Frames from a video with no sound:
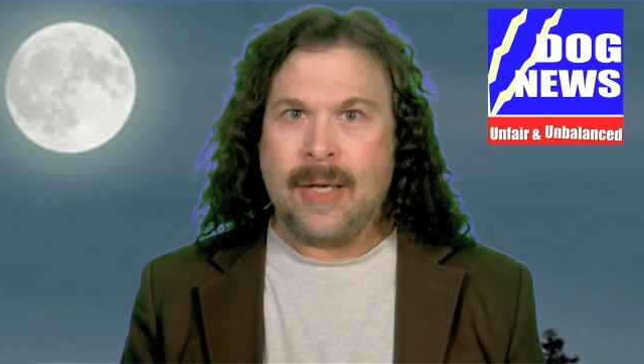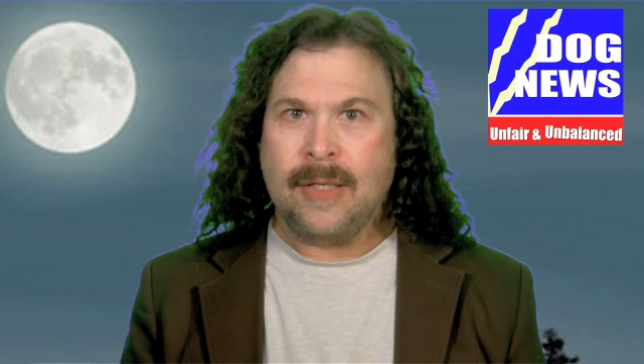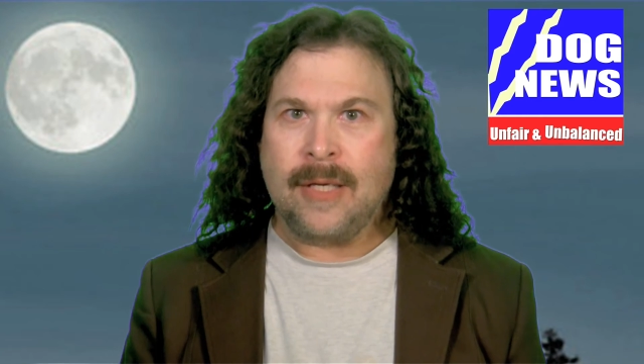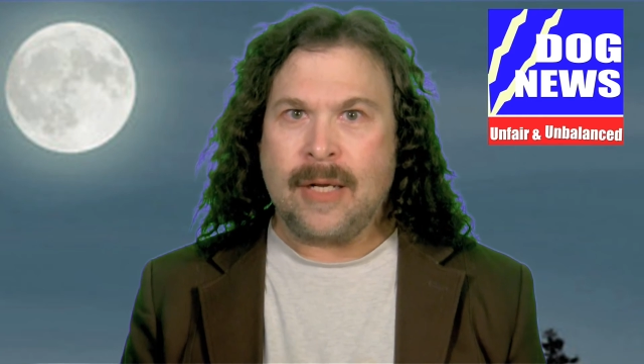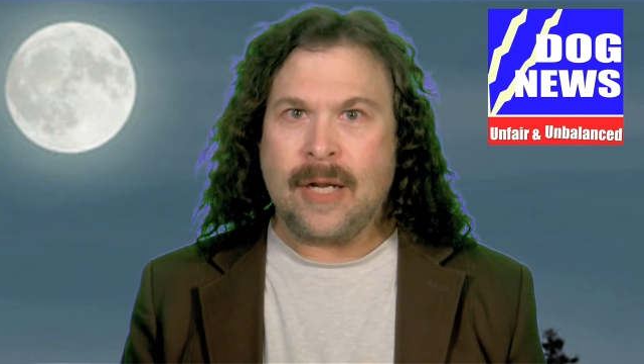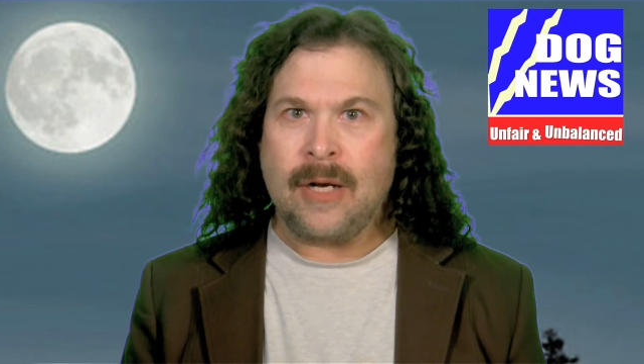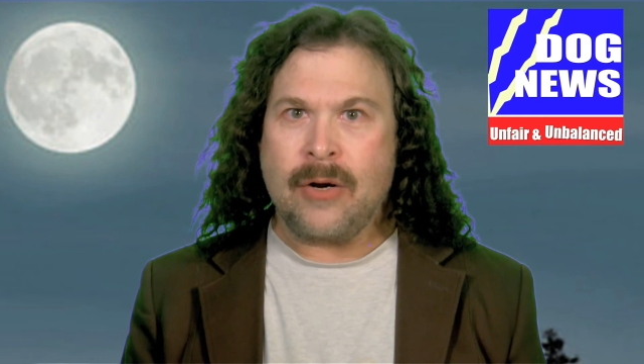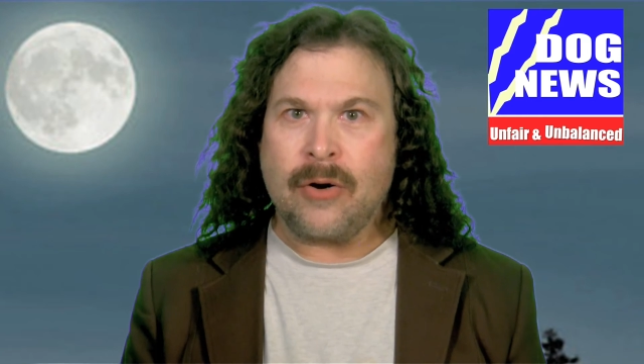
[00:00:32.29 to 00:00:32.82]

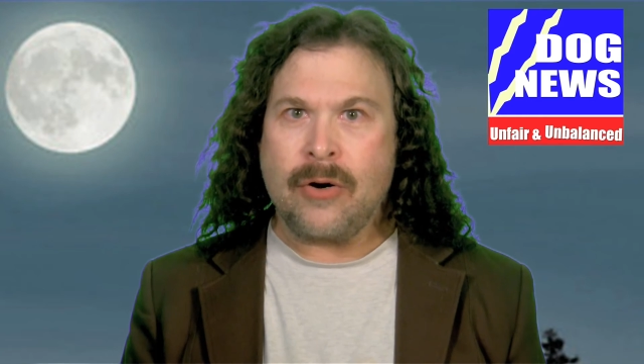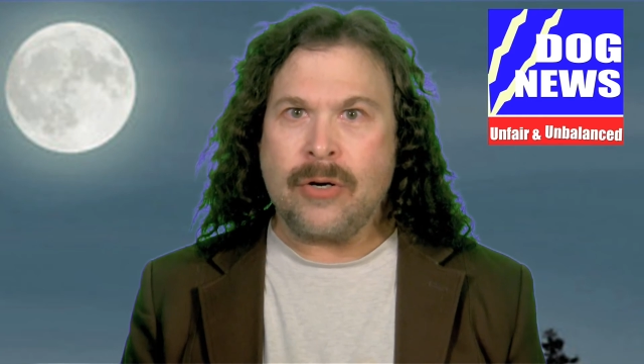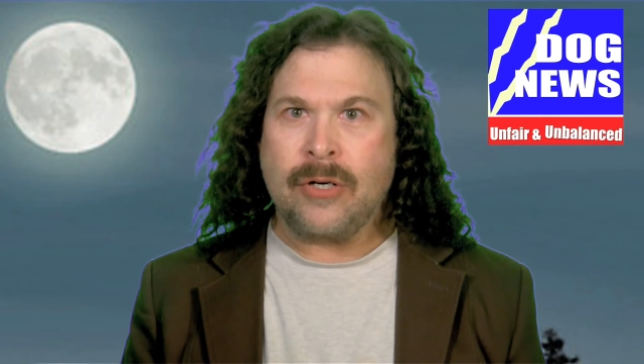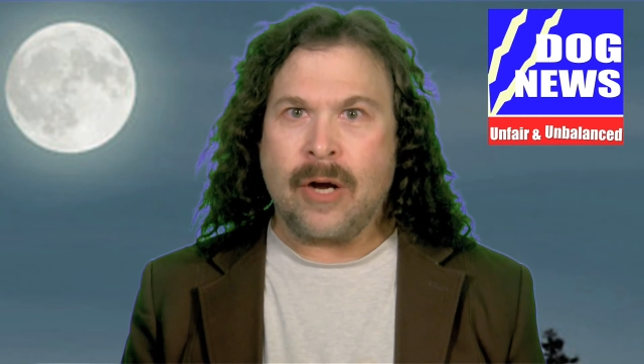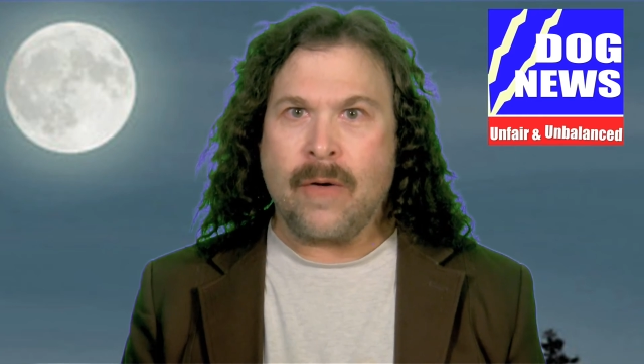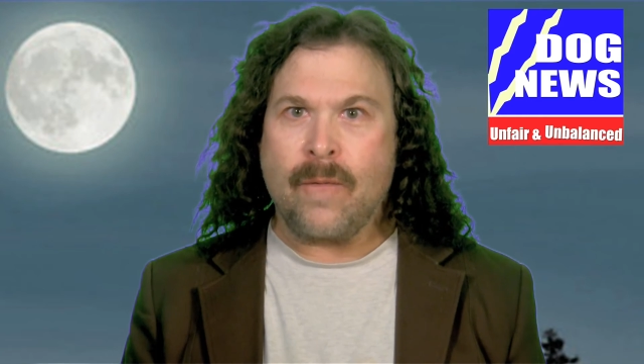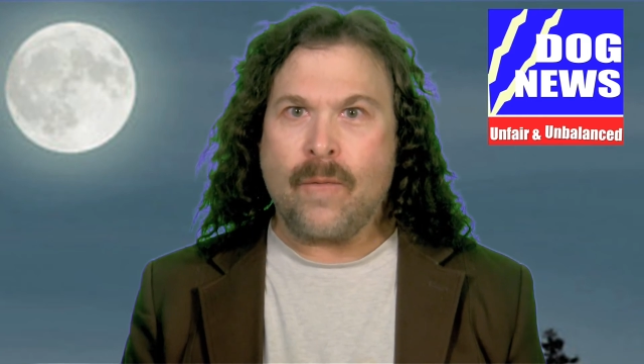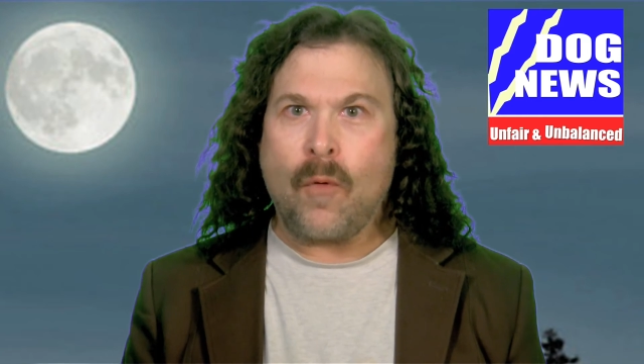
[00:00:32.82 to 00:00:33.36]
sent an
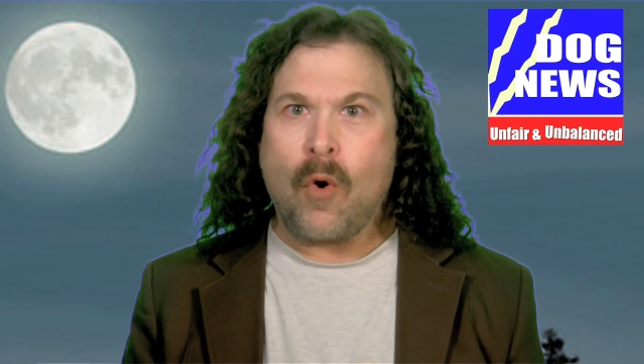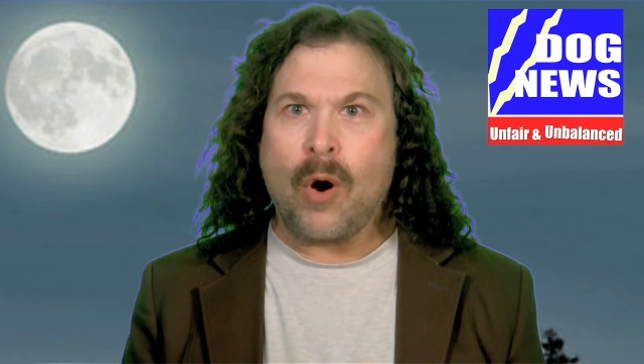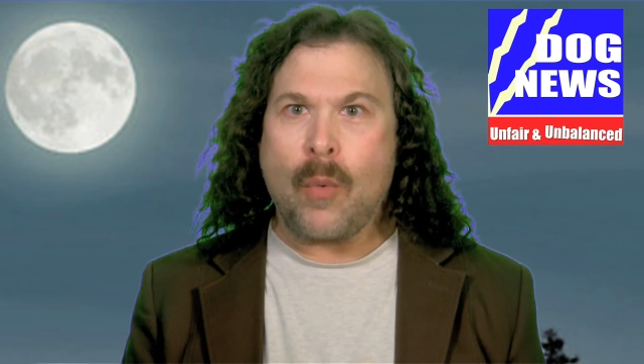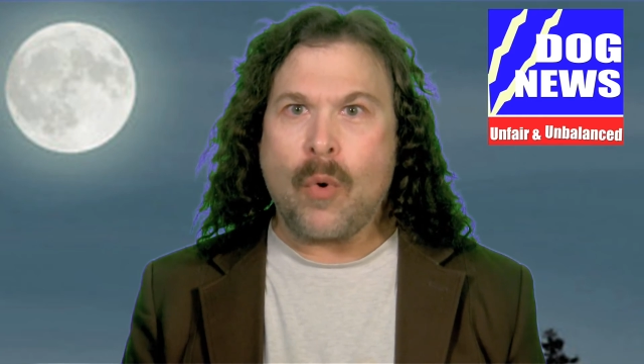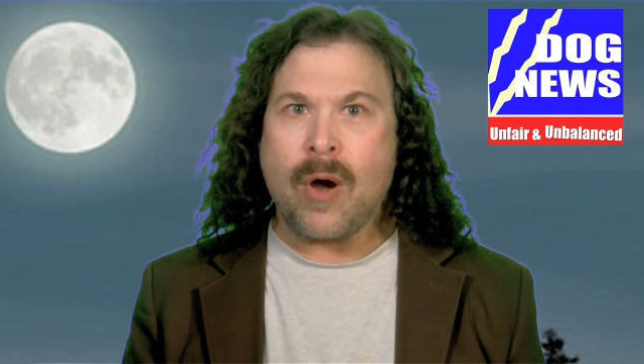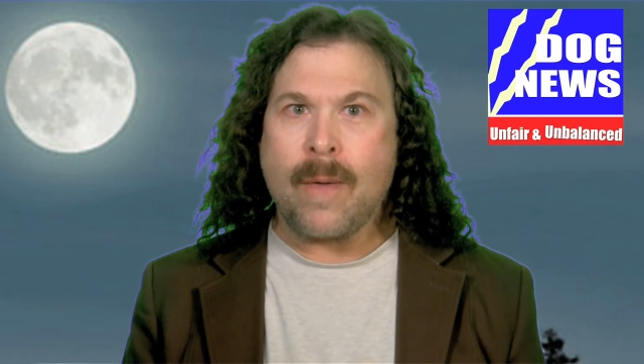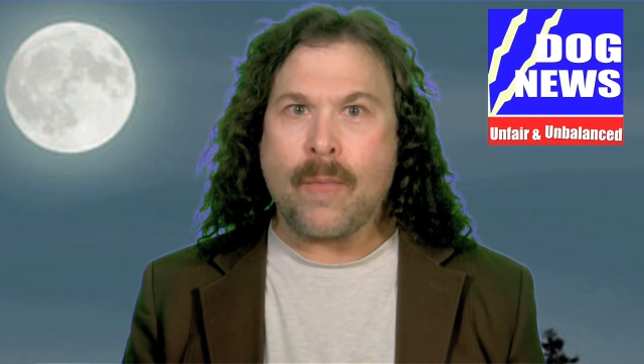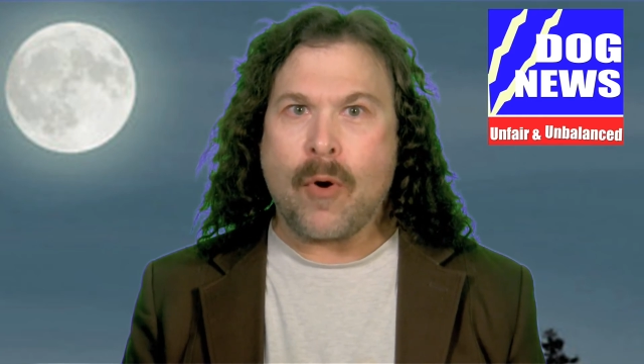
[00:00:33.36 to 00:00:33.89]
urgent four
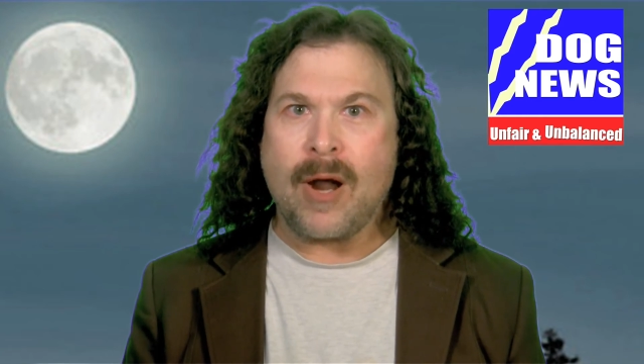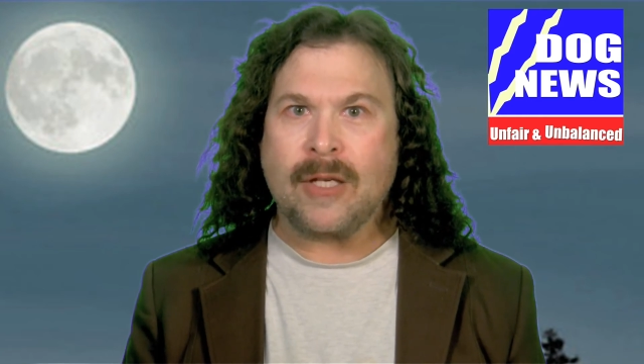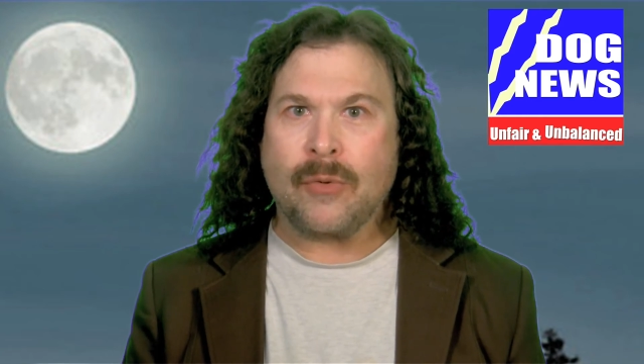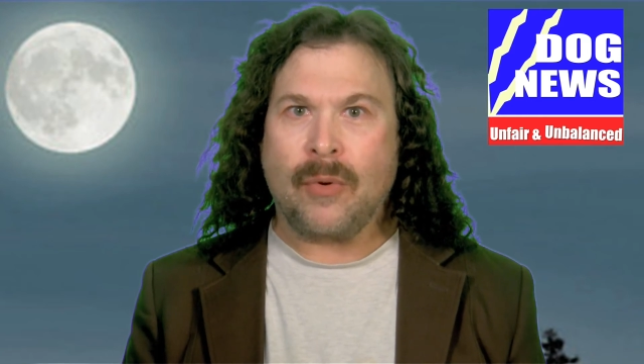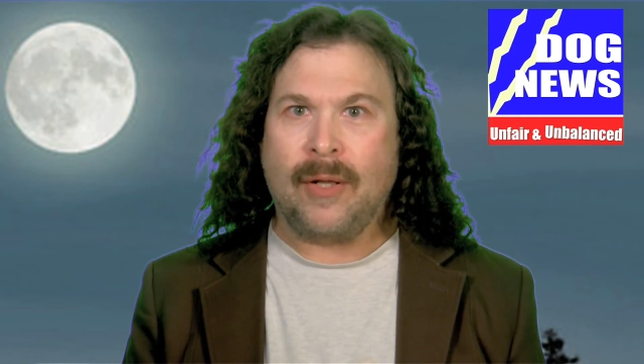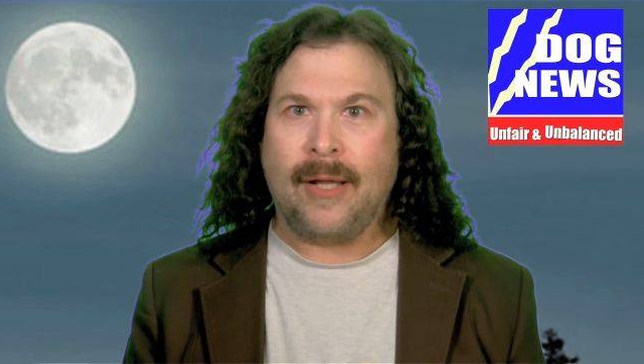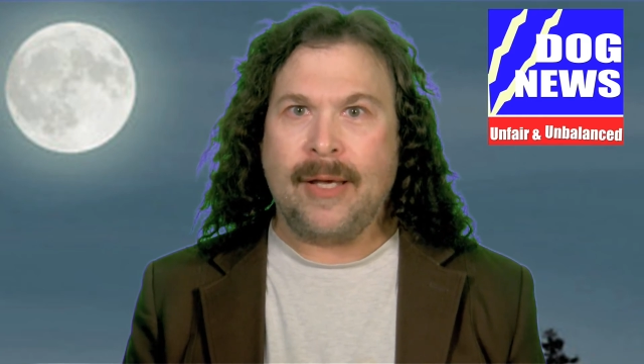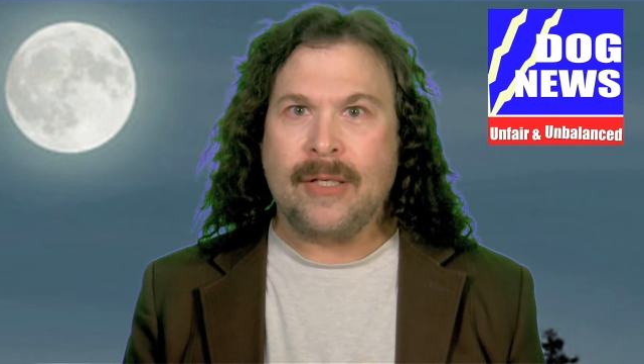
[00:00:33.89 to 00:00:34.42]
word
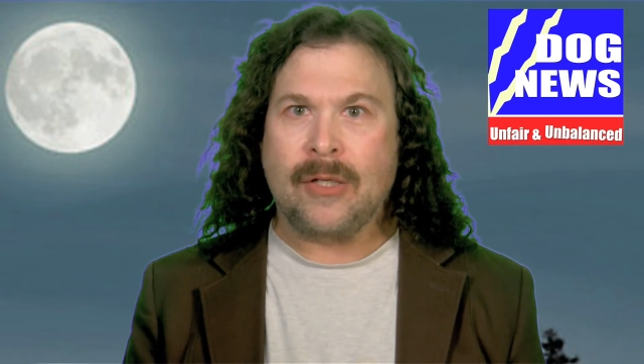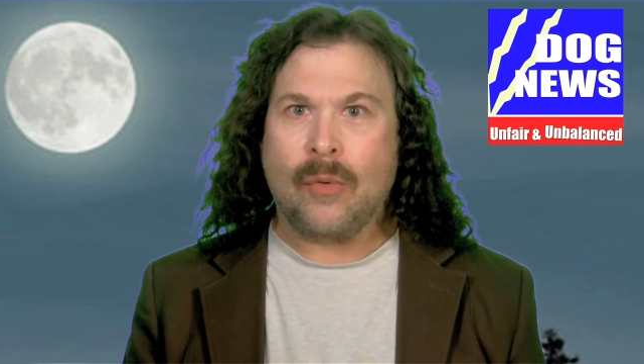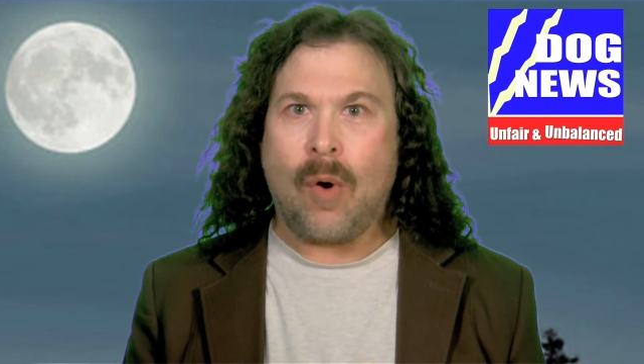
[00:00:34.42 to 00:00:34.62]
press release